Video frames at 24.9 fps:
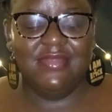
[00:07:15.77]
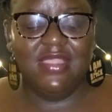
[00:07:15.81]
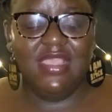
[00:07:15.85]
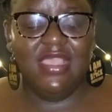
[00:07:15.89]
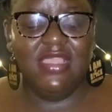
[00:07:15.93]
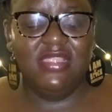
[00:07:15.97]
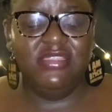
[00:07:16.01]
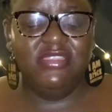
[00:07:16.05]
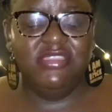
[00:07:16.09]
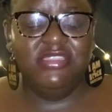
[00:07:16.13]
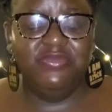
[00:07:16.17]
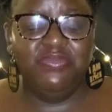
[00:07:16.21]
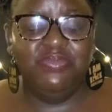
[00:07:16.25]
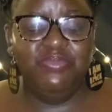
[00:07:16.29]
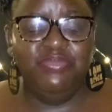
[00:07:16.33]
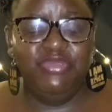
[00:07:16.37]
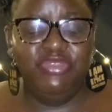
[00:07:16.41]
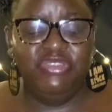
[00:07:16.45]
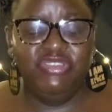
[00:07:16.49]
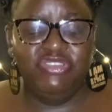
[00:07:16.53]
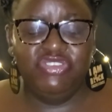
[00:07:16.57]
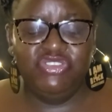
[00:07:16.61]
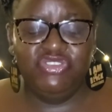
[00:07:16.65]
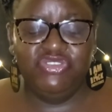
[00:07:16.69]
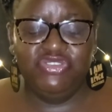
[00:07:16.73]
A
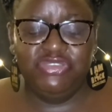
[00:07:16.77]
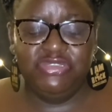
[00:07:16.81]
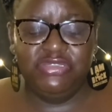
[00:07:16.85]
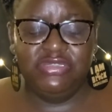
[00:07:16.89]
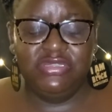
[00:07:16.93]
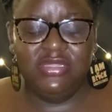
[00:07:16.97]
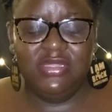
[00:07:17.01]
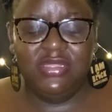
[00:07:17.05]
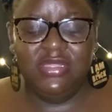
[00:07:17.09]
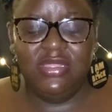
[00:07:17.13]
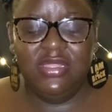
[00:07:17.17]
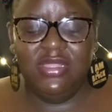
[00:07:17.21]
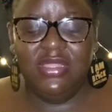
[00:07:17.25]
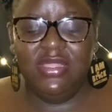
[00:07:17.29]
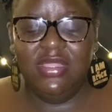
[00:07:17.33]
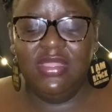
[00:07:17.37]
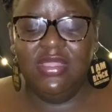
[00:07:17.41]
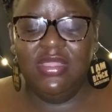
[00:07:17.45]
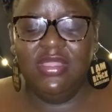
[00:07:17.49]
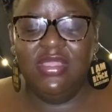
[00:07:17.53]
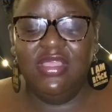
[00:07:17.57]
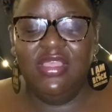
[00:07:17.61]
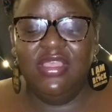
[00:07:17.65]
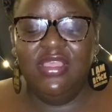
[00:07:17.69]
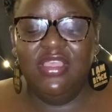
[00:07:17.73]
depression
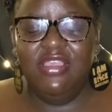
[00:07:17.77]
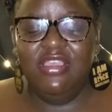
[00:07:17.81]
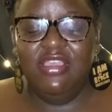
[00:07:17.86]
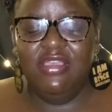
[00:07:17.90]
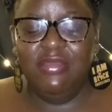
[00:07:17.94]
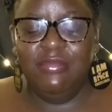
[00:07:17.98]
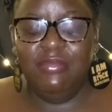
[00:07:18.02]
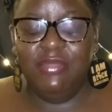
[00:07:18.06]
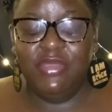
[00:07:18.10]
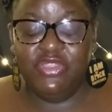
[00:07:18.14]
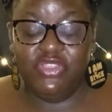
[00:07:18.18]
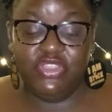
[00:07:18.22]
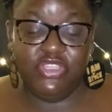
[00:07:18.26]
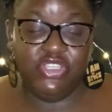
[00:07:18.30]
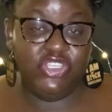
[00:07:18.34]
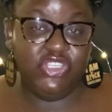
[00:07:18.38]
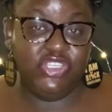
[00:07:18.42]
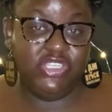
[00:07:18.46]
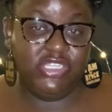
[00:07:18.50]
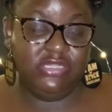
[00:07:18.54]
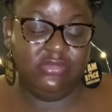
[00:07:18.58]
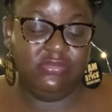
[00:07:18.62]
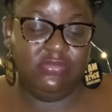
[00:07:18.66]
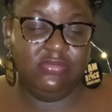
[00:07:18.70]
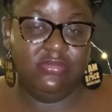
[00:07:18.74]

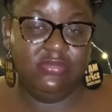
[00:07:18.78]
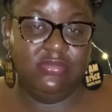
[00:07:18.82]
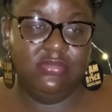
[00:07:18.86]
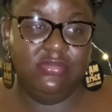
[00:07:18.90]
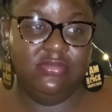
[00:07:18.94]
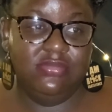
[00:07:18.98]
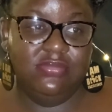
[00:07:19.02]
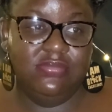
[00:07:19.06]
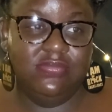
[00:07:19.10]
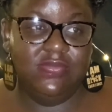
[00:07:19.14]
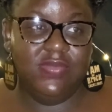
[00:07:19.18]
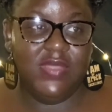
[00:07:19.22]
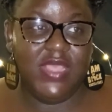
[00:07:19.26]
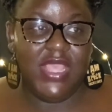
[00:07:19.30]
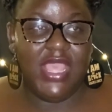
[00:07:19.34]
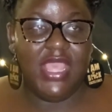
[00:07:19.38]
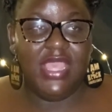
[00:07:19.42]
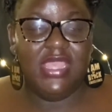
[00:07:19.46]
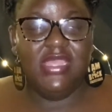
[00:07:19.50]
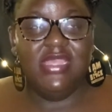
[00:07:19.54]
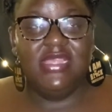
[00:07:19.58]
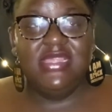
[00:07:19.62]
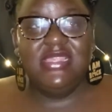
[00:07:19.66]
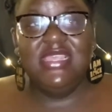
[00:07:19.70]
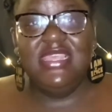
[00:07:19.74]
magician.
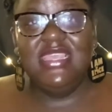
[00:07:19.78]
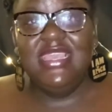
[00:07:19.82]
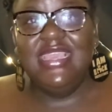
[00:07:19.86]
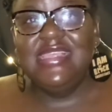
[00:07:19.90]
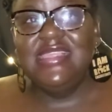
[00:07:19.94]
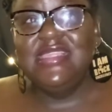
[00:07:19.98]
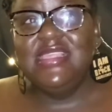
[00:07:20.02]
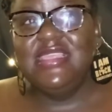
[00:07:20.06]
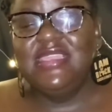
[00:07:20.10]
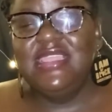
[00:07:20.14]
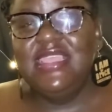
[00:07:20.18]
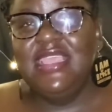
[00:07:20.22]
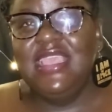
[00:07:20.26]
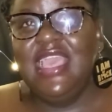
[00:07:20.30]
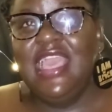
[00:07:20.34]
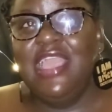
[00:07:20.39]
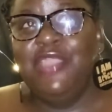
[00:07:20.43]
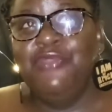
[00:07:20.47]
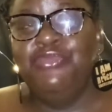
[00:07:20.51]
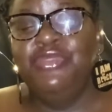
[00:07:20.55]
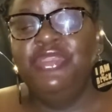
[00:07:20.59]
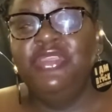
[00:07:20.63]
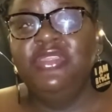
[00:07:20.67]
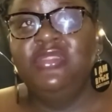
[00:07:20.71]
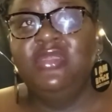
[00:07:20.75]
You see, yesterday I
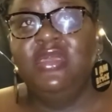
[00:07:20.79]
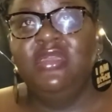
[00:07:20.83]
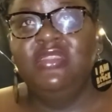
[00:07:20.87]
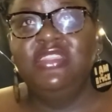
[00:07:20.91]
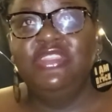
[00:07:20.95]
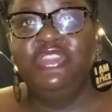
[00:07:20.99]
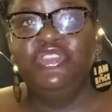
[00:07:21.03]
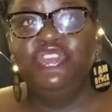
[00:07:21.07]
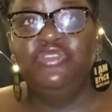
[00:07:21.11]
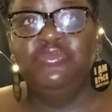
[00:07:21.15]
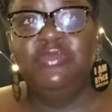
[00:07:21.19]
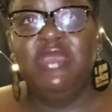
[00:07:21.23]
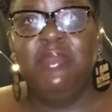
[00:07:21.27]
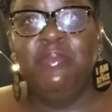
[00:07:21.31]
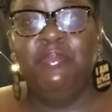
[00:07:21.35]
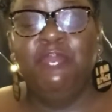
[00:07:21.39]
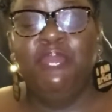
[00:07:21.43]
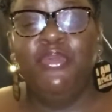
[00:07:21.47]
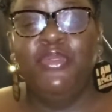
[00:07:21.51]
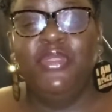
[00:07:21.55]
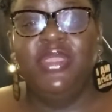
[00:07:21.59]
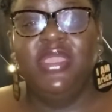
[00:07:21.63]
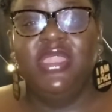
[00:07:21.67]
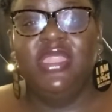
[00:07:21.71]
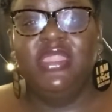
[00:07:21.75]
reached out into my
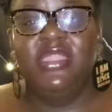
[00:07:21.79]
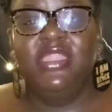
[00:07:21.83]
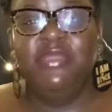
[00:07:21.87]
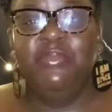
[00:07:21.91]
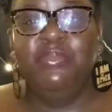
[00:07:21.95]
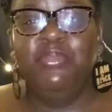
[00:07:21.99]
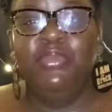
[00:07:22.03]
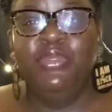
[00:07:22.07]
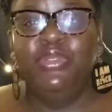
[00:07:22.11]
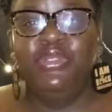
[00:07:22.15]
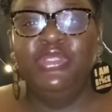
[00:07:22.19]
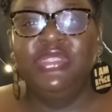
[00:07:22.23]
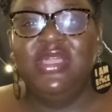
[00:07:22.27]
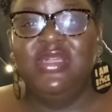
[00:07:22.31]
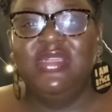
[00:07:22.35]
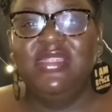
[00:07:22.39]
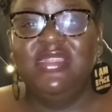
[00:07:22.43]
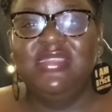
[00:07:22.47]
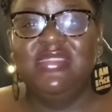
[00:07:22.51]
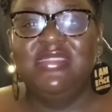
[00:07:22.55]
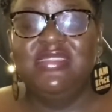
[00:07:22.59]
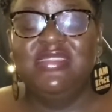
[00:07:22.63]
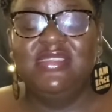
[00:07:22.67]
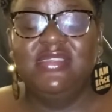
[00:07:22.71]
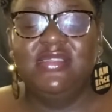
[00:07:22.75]
pocket and I pulled out a
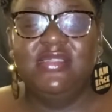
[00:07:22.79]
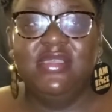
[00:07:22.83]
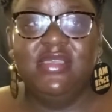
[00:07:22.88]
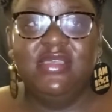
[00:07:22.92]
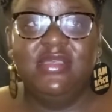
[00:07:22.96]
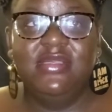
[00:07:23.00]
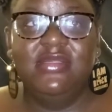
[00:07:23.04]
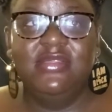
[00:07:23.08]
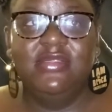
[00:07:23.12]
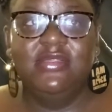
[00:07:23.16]
scissor.